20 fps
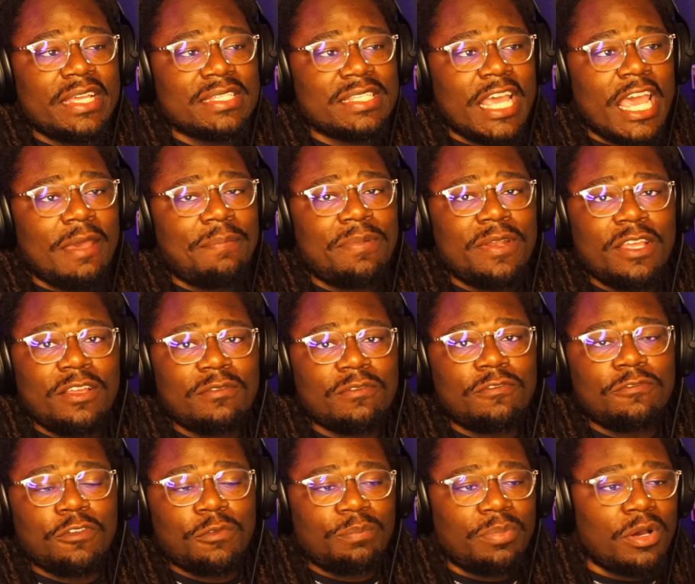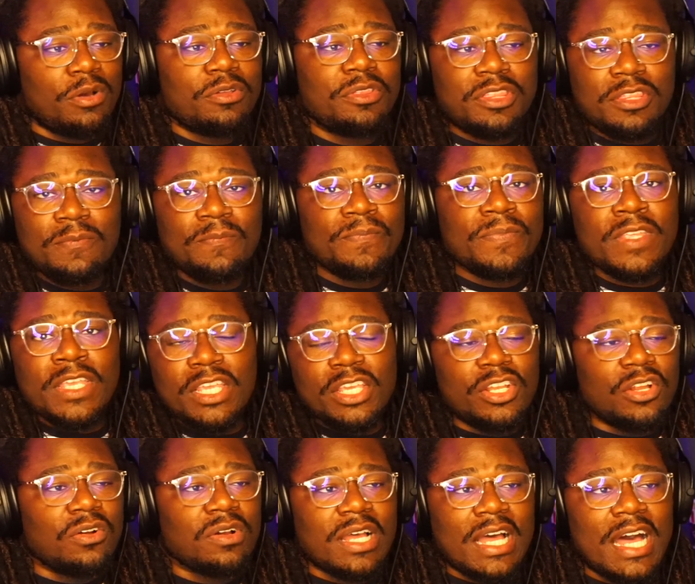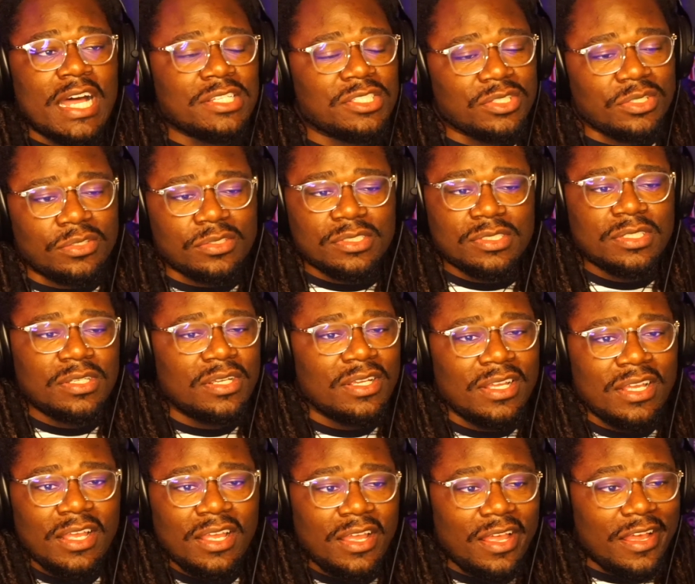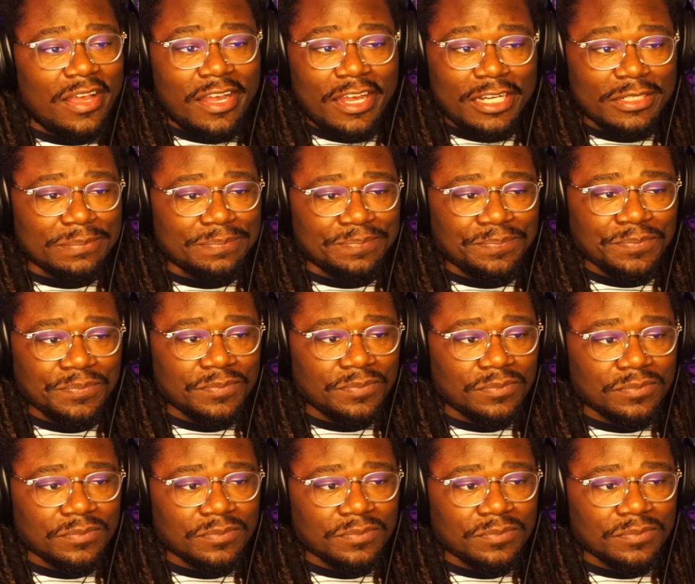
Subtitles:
happening for both consoles. Again,